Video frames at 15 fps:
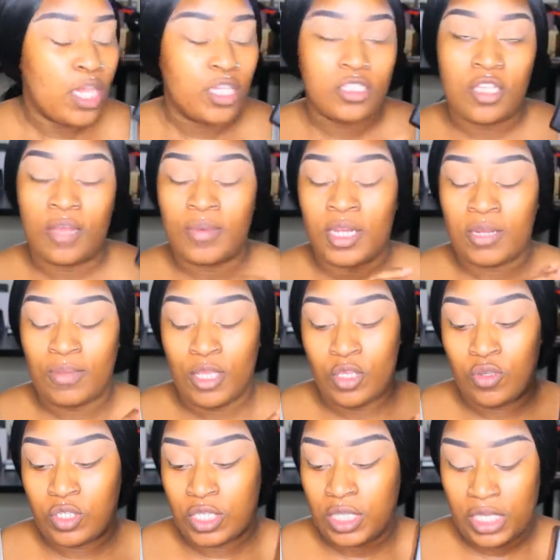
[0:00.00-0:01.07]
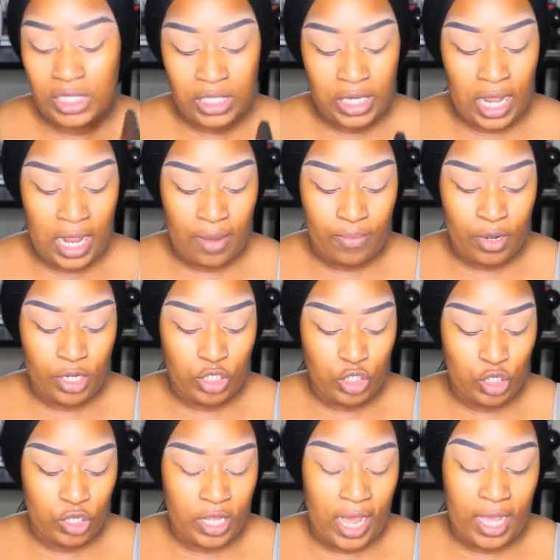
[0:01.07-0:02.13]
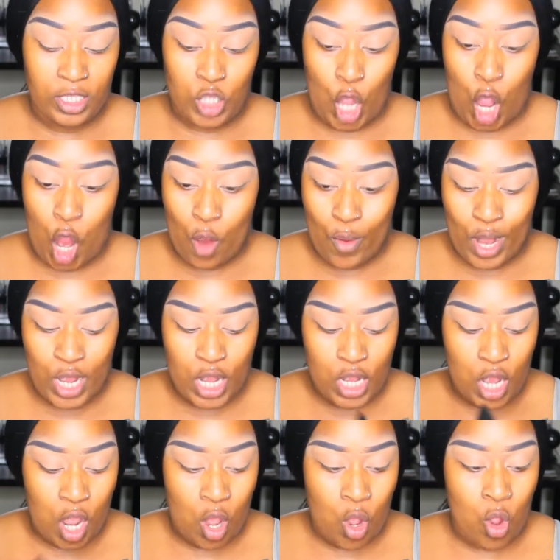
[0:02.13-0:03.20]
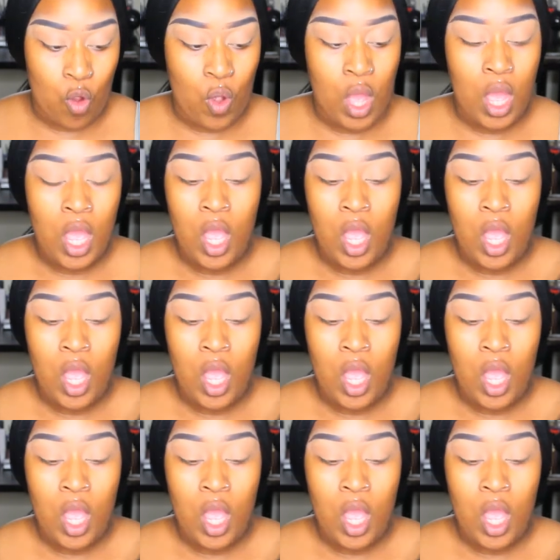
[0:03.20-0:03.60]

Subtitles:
So I'm going to be using this today. I'm pretty sure you guys already know